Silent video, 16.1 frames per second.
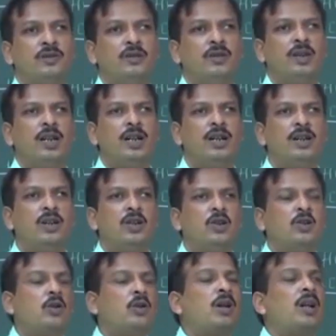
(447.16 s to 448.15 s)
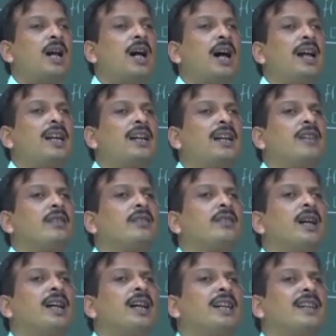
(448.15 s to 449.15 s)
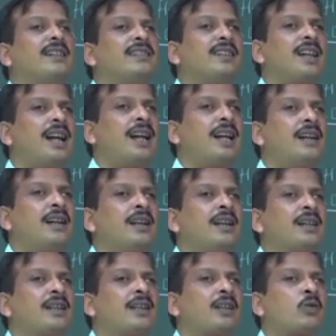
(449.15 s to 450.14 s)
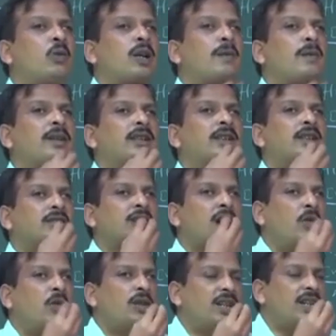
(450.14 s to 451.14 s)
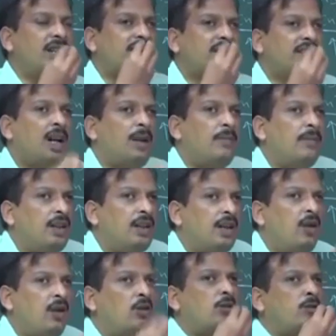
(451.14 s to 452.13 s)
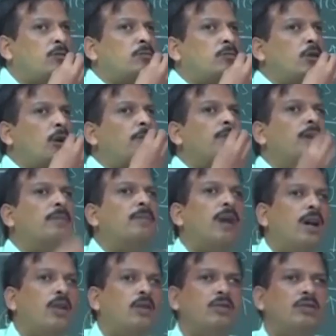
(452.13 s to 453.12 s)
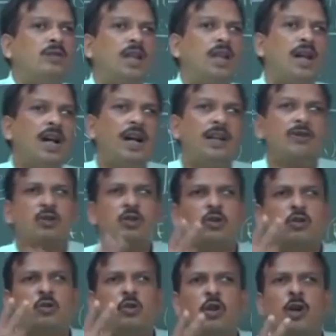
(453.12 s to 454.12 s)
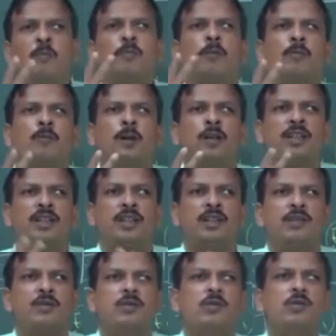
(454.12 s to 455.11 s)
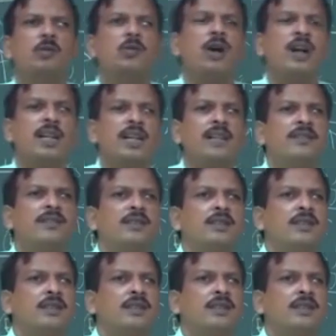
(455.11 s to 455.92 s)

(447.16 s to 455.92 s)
Okay. So, I can say that whatever the sound is coming out from the mouth has two property. One is